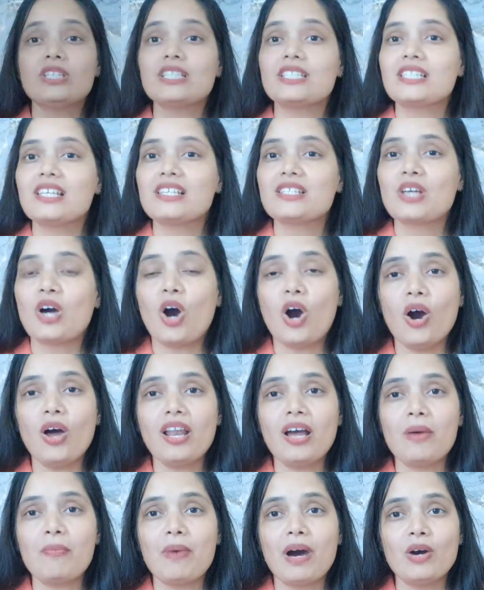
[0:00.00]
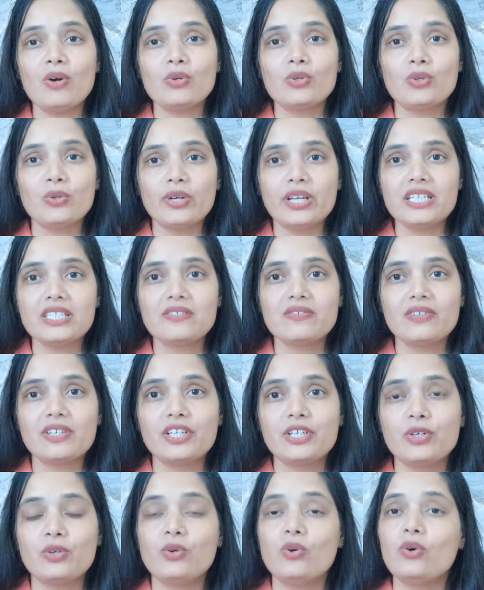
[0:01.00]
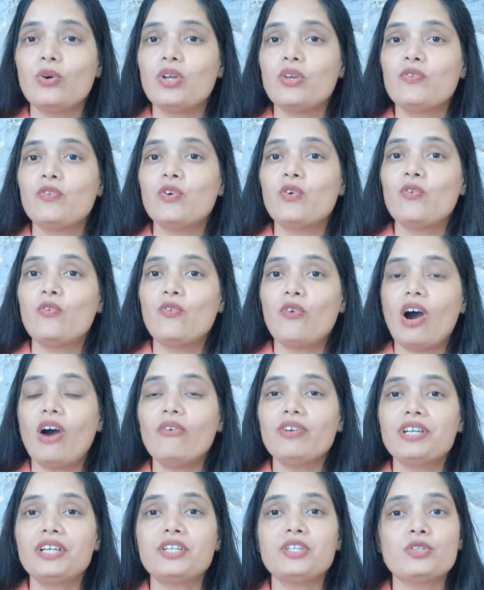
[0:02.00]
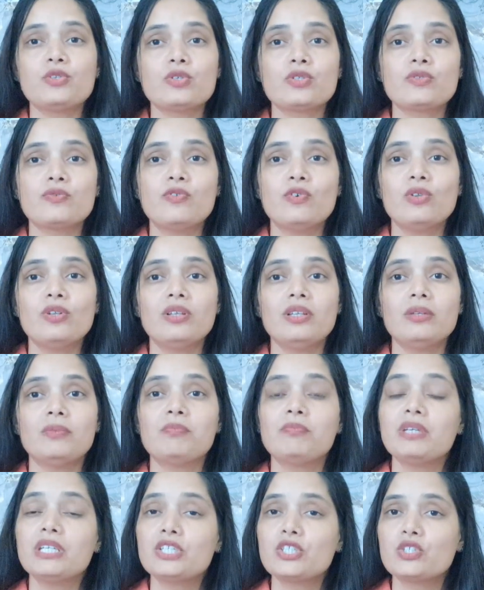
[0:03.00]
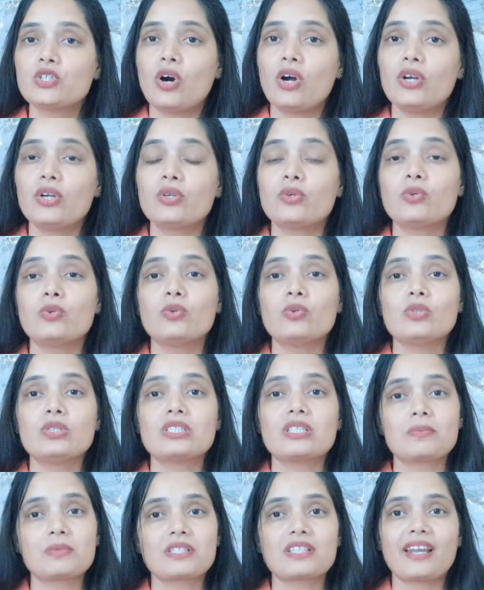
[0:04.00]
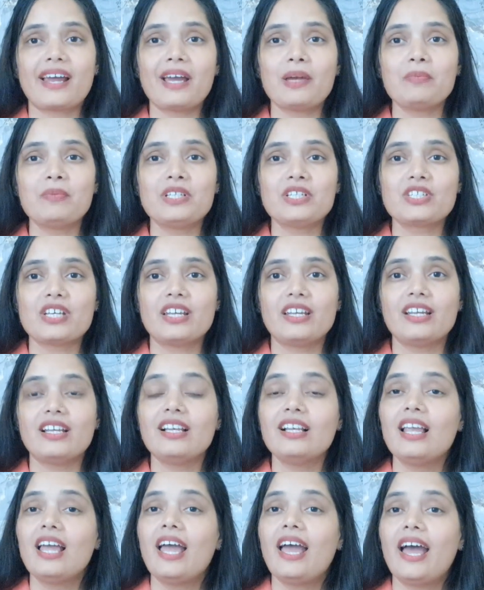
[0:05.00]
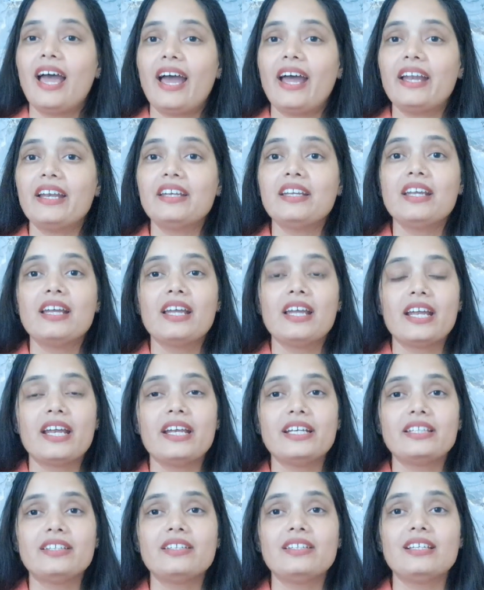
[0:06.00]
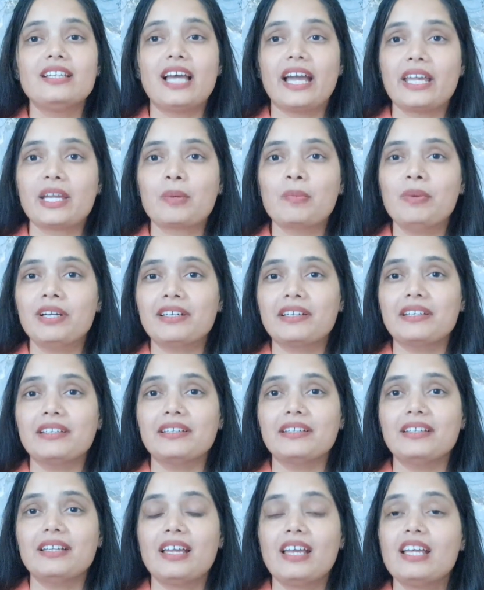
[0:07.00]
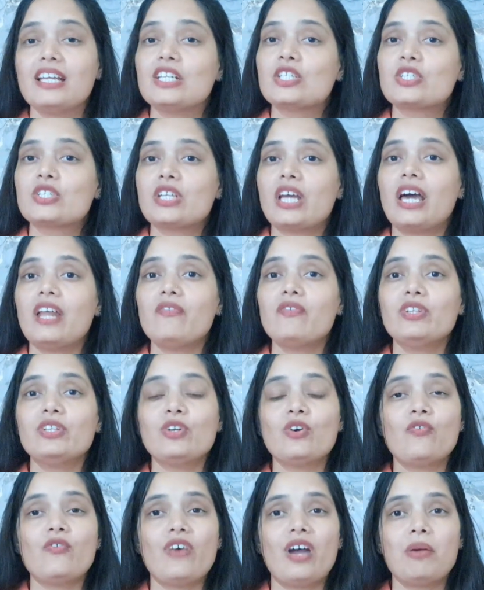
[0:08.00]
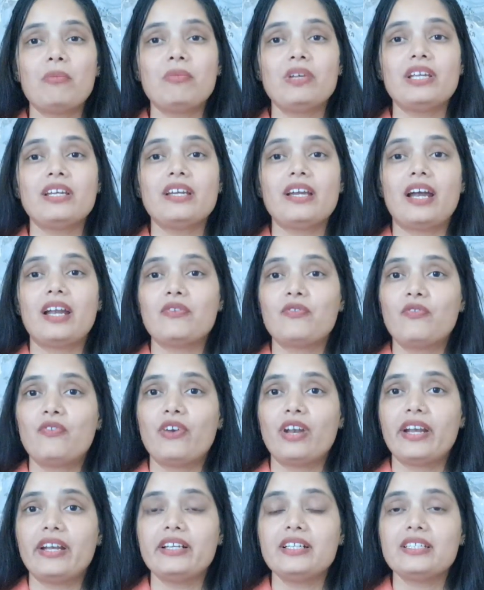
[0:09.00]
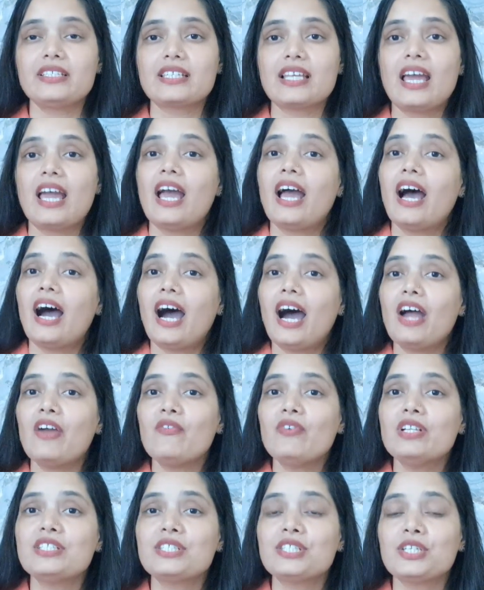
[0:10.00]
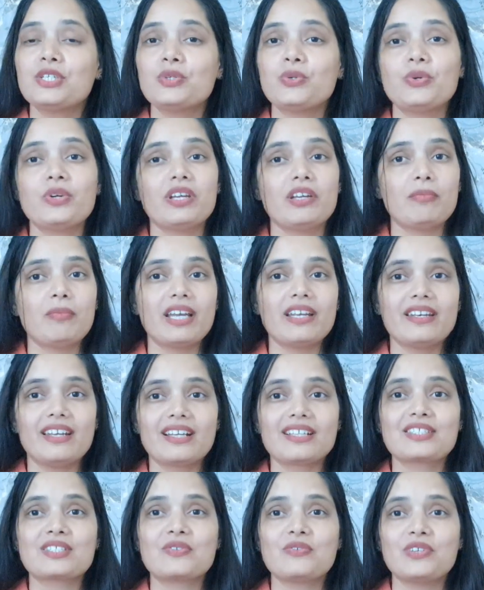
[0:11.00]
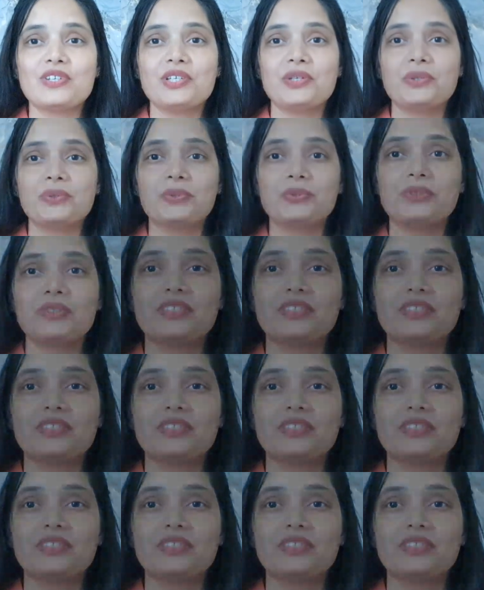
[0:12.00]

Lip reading: this is all about today's video. If you found it useful, be sure to subscribe the channel and hit the like button. Share with your family and friends. I will see you in my next video.